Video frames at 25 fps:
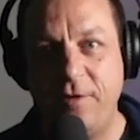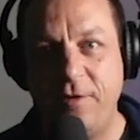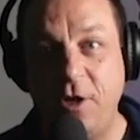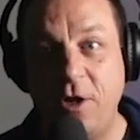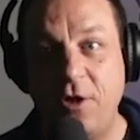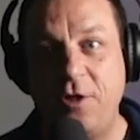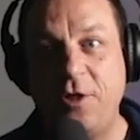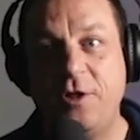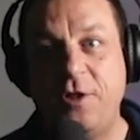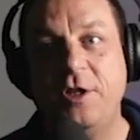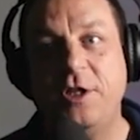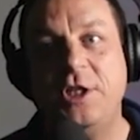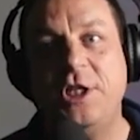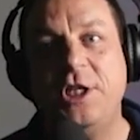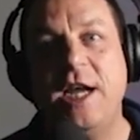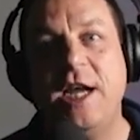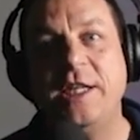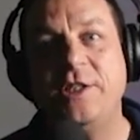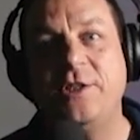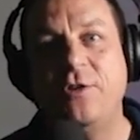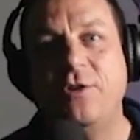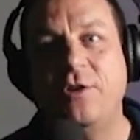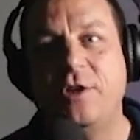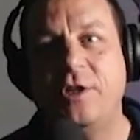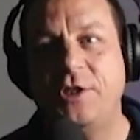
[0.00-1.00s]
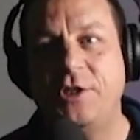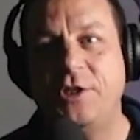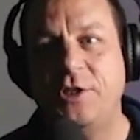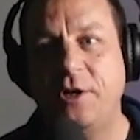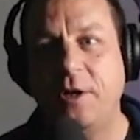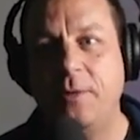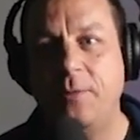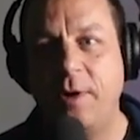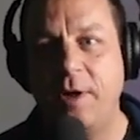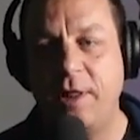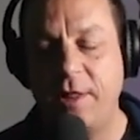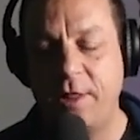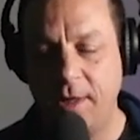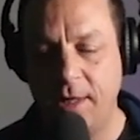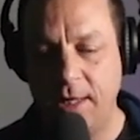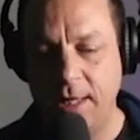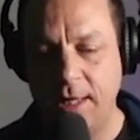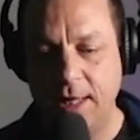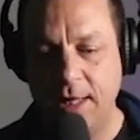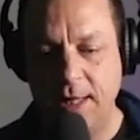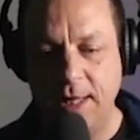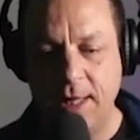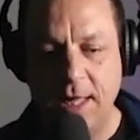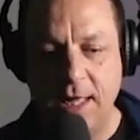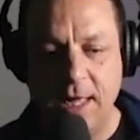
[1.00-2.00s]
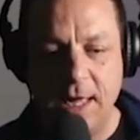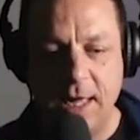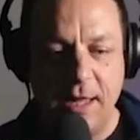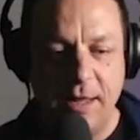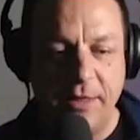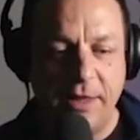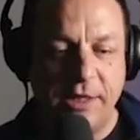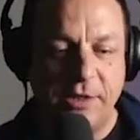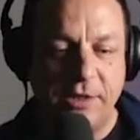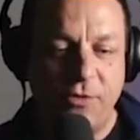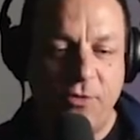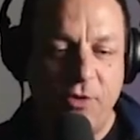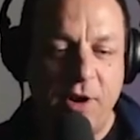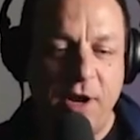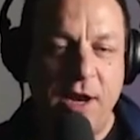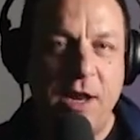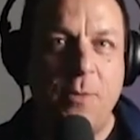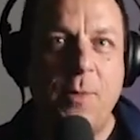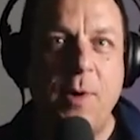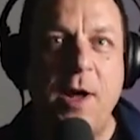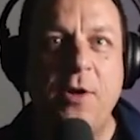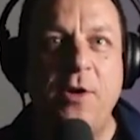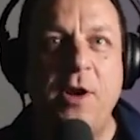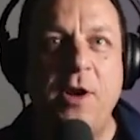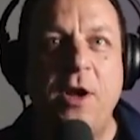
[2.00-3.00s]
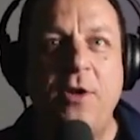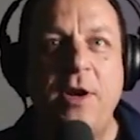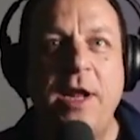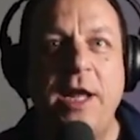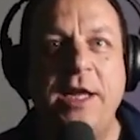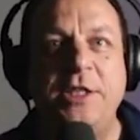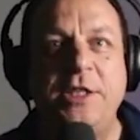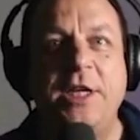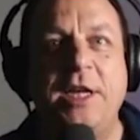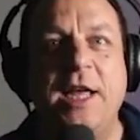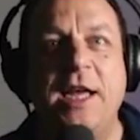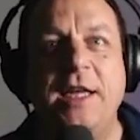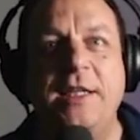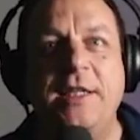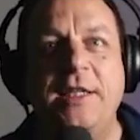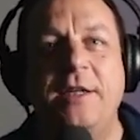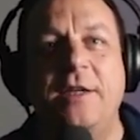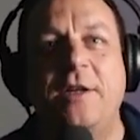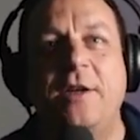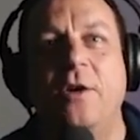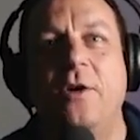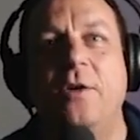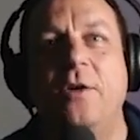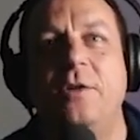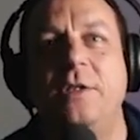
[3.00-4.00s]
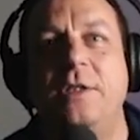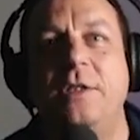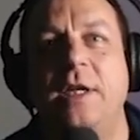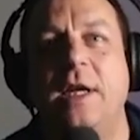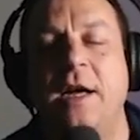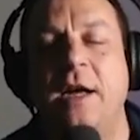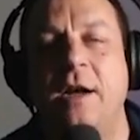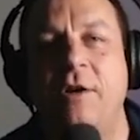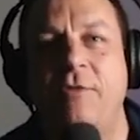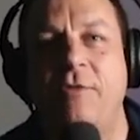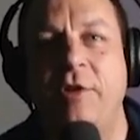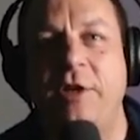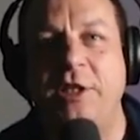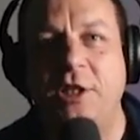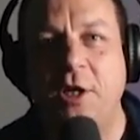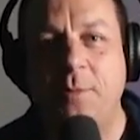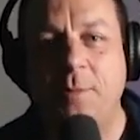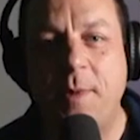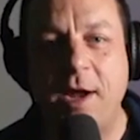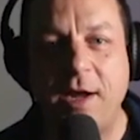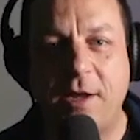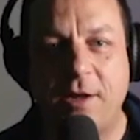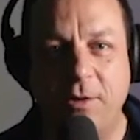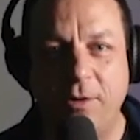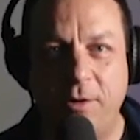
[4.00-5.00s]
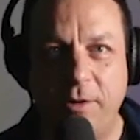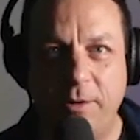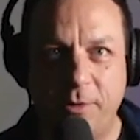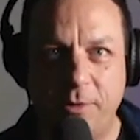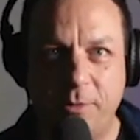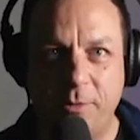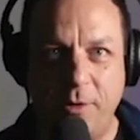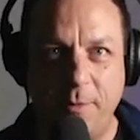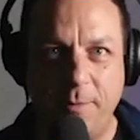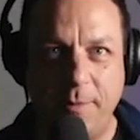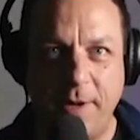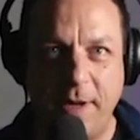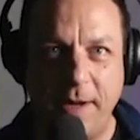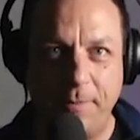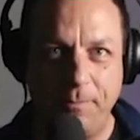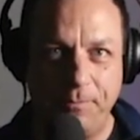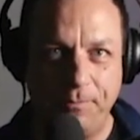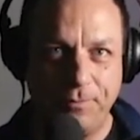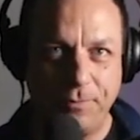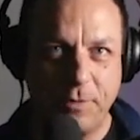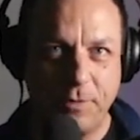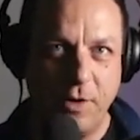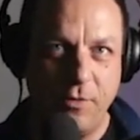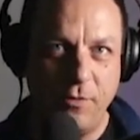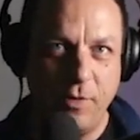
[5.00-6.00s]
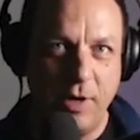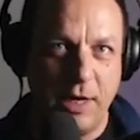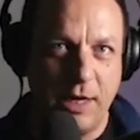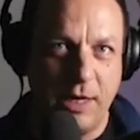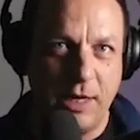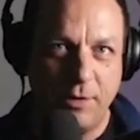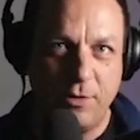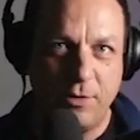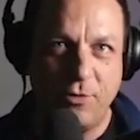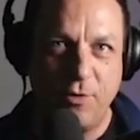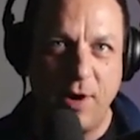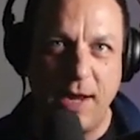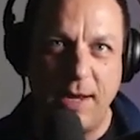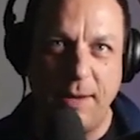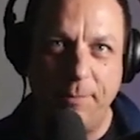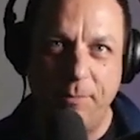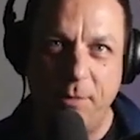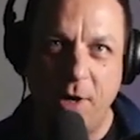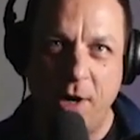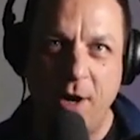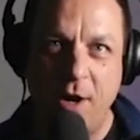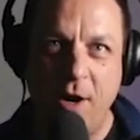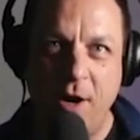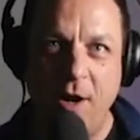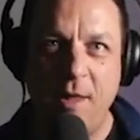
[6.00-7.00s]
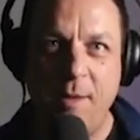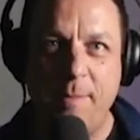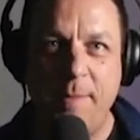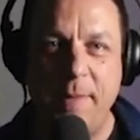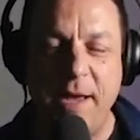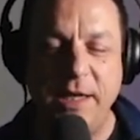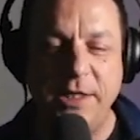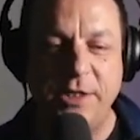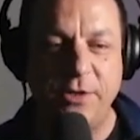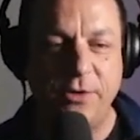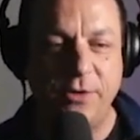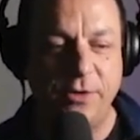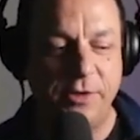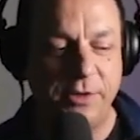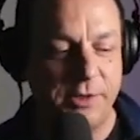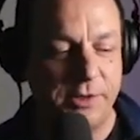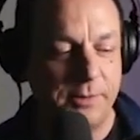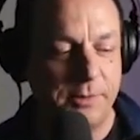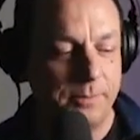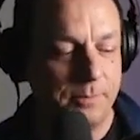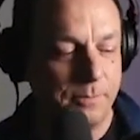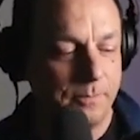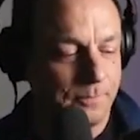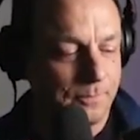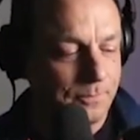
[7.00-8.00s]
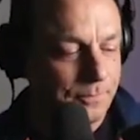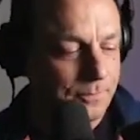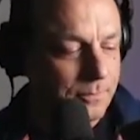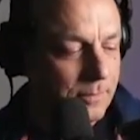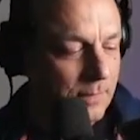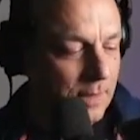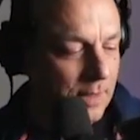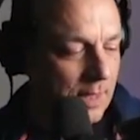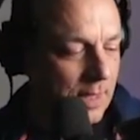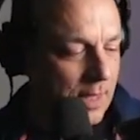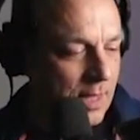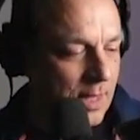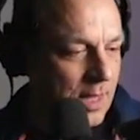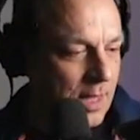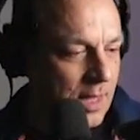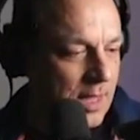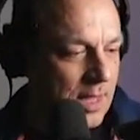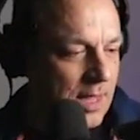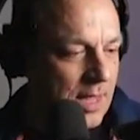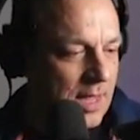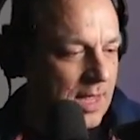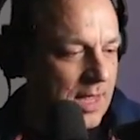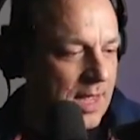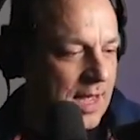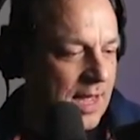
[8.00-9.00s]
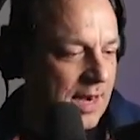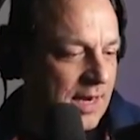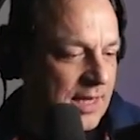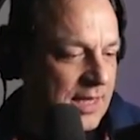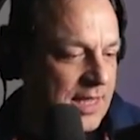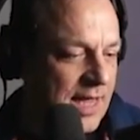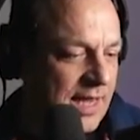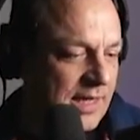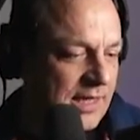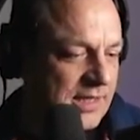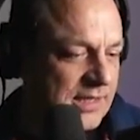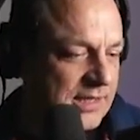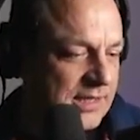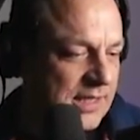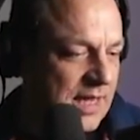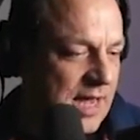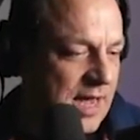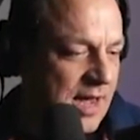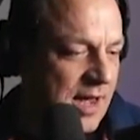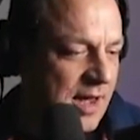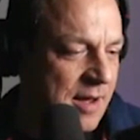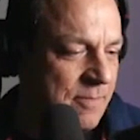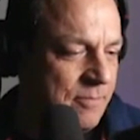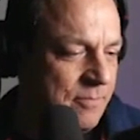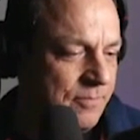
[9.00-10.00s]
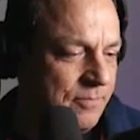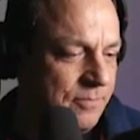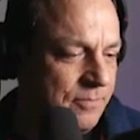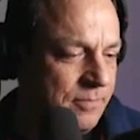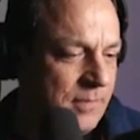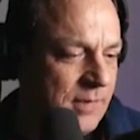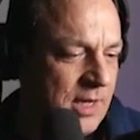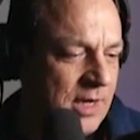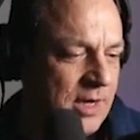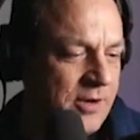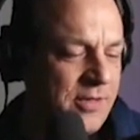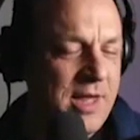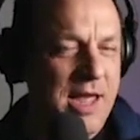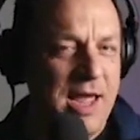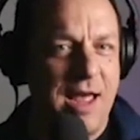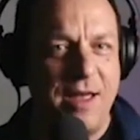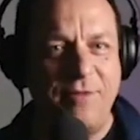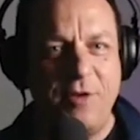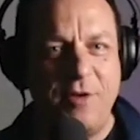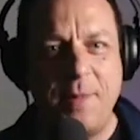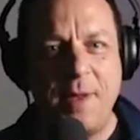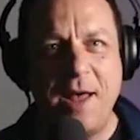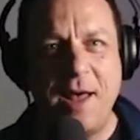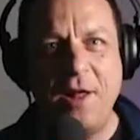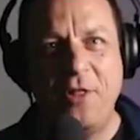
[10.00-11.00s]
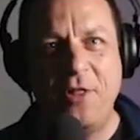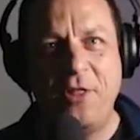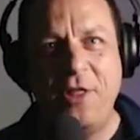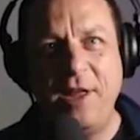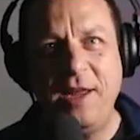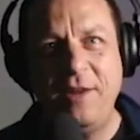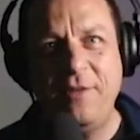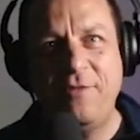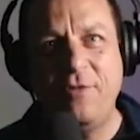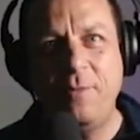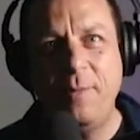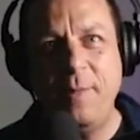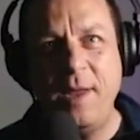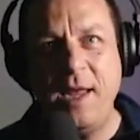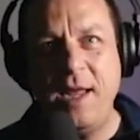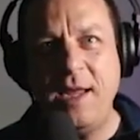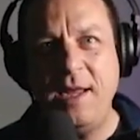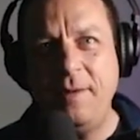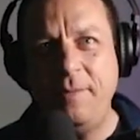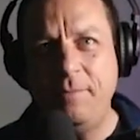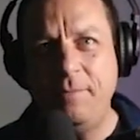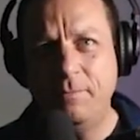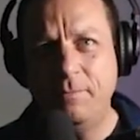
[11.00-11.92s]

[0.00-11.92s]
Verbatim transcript: Youth Jazz Orchestra with this really well-known educator called Richard Michael, who was one of my really great early mentors. And I guess, the heavy metal thing for me,